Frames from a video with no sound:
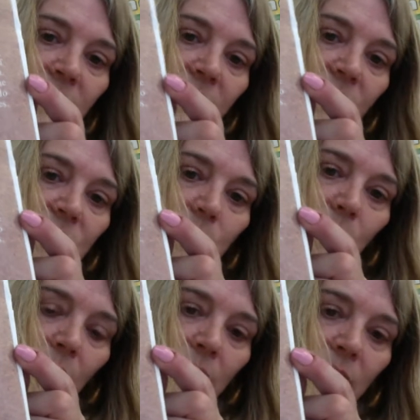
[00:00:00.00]
They're
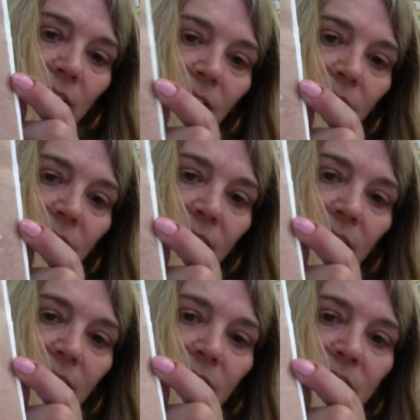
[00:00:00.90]
sparkly, aren't they?
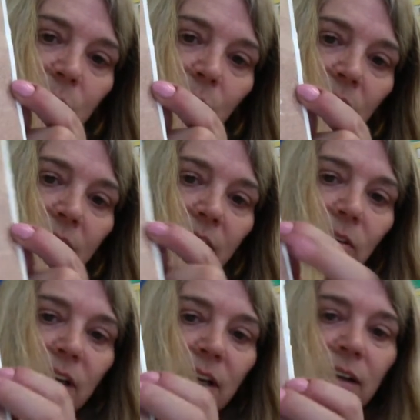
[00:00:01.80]
Sparkly
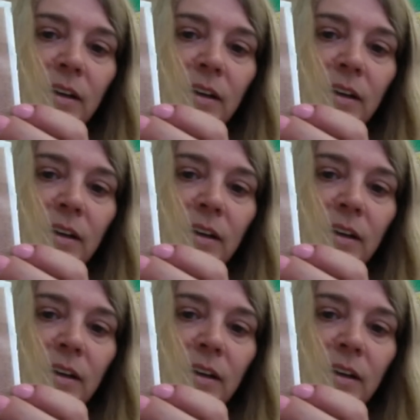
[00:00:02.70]
green.